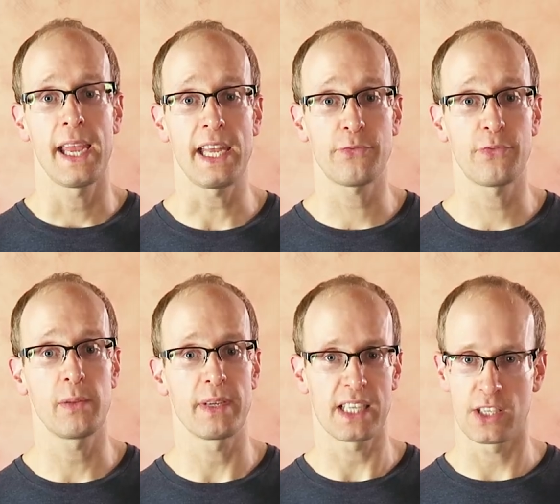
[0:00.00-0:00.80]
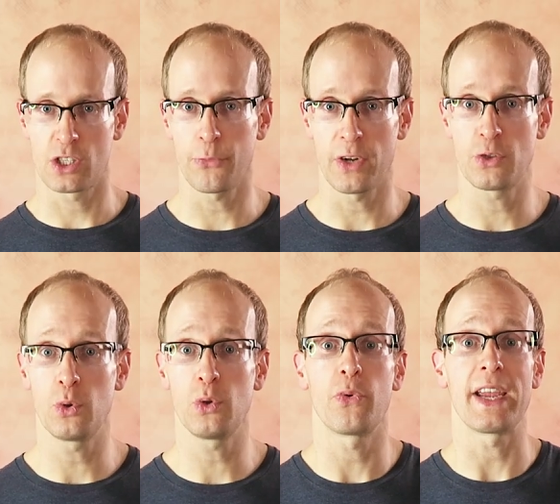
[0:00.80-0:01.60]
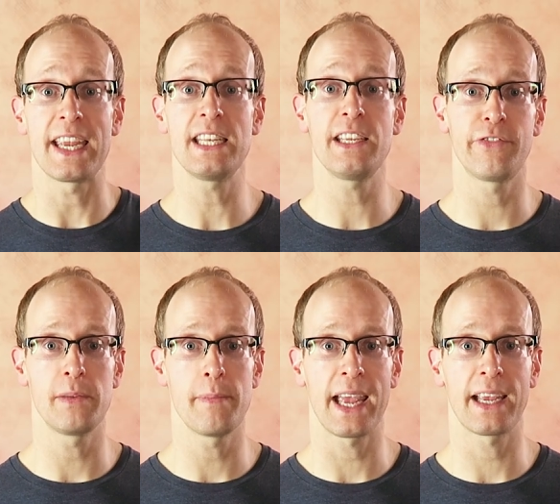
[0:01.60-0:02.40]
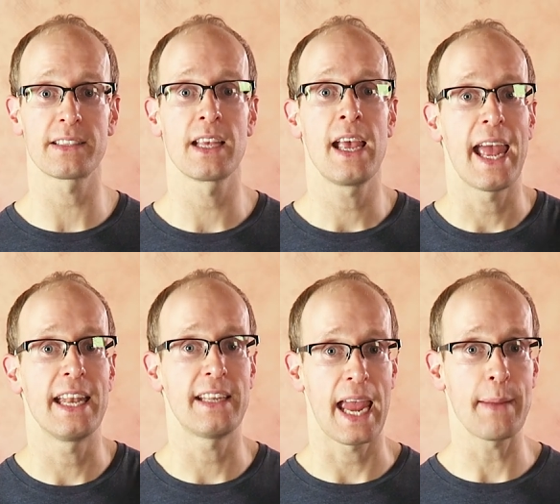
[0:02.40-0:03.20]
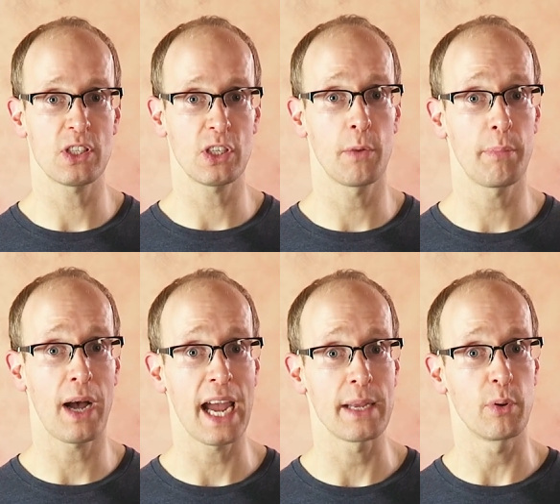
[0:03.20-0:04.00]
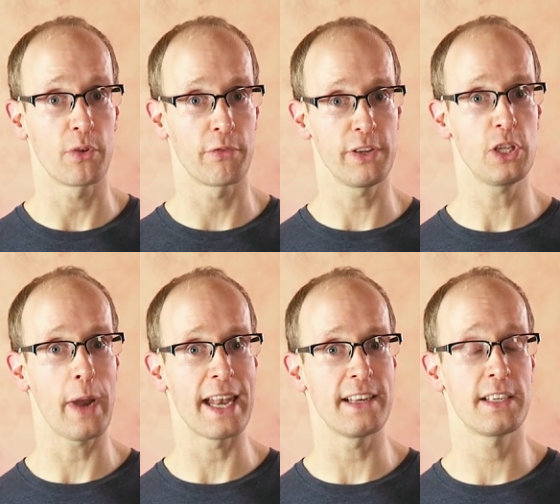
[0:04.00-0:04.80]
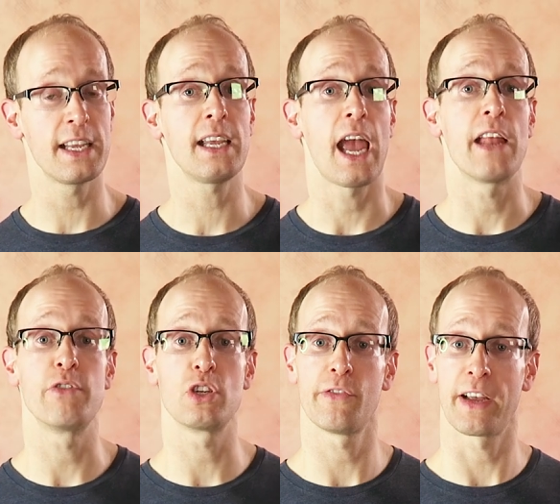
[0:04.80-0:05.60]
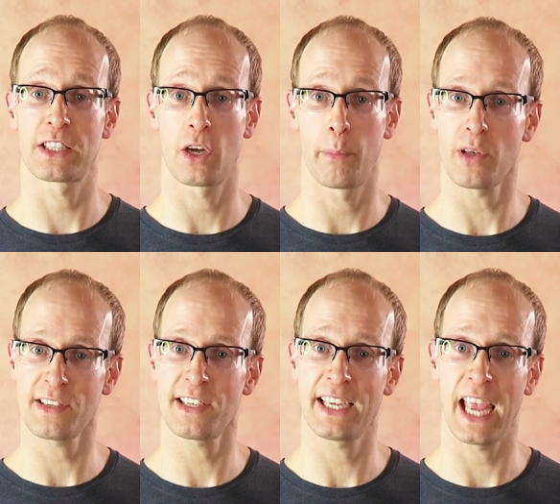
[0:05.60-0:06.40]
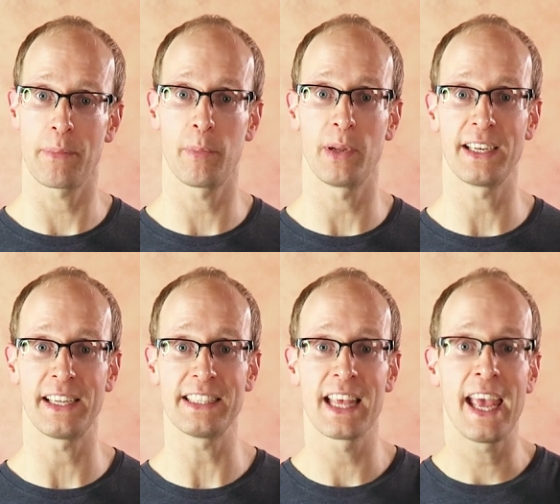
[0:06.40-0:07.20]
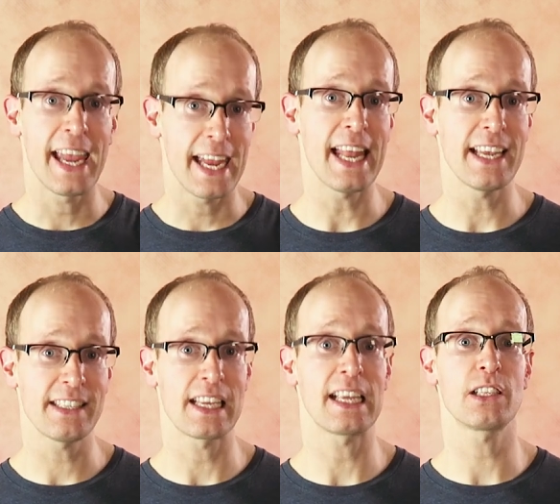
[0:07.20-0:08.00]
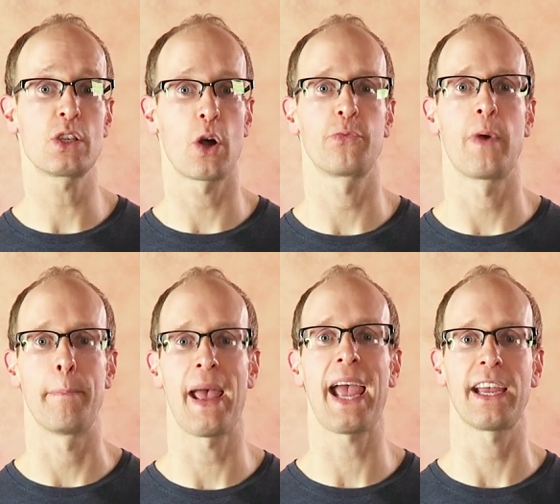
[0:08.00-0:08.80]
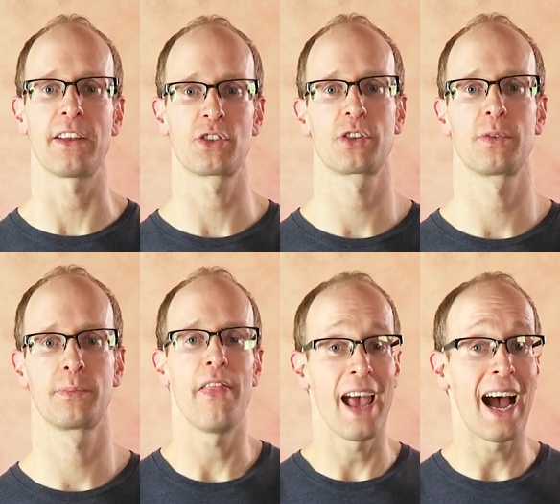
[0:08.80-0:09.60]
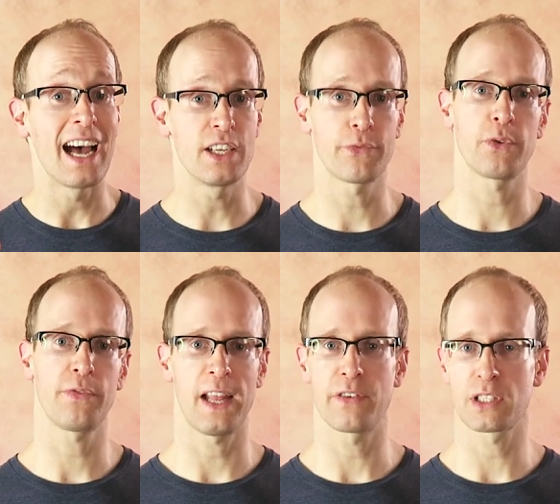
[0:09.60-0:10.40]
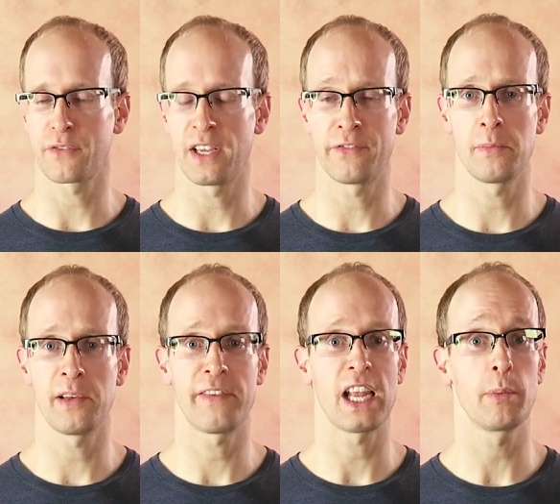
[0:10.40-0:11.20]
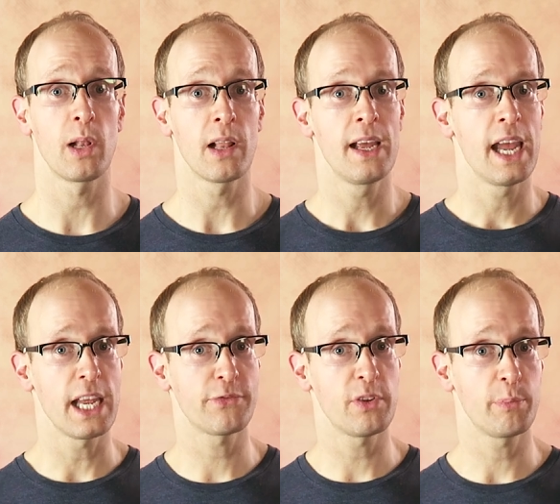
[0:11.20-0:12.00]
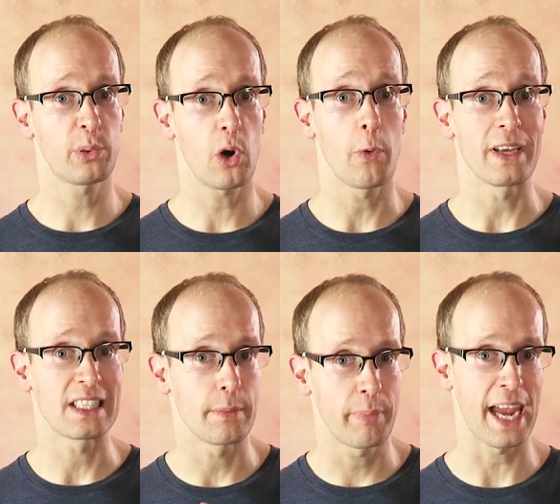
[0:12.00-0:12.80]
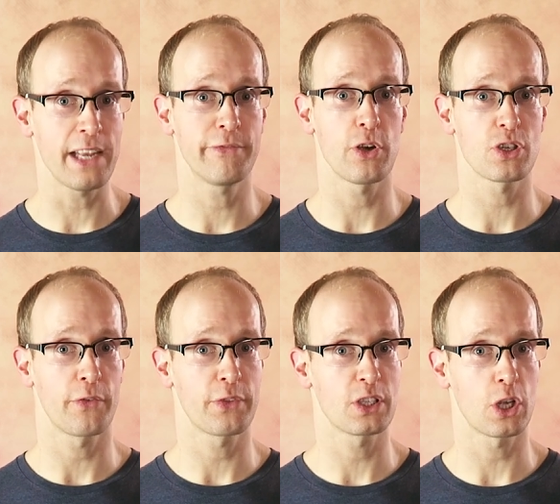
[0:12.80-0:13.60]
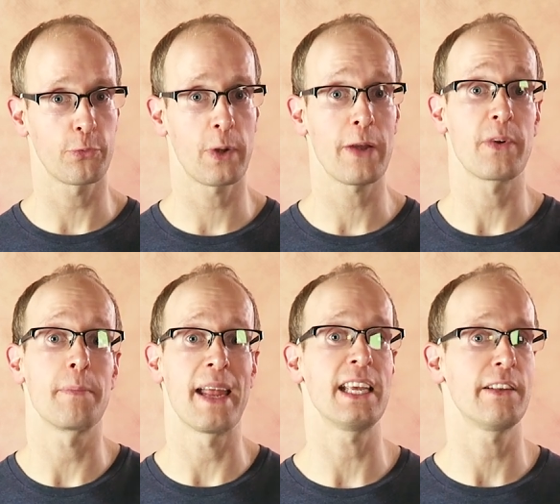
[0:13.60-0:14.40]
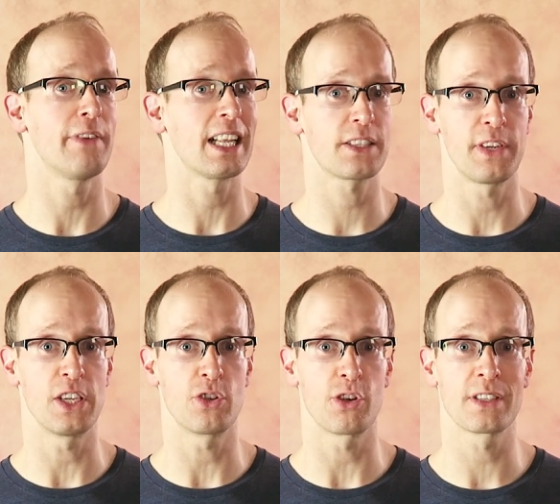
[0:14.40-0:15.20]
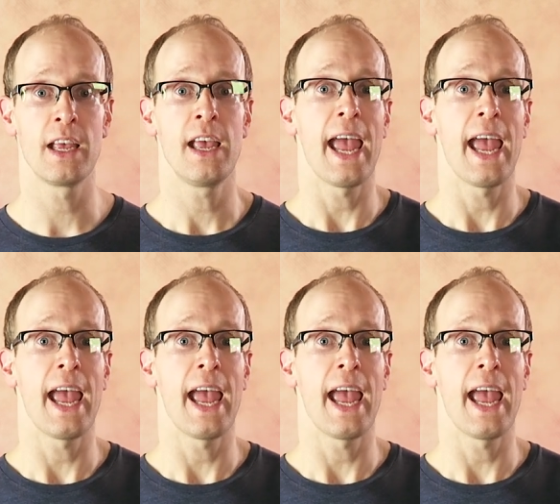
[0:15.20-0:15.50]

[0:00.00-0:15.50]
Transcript: HitFilm is a software tool for indie filmmakers, and it aims to combine both video editing and visual effects compositing capabilities in a single software package. There are different flavors of HitFilm available. HitFilm Pro is the paid version of the software with many advanced features,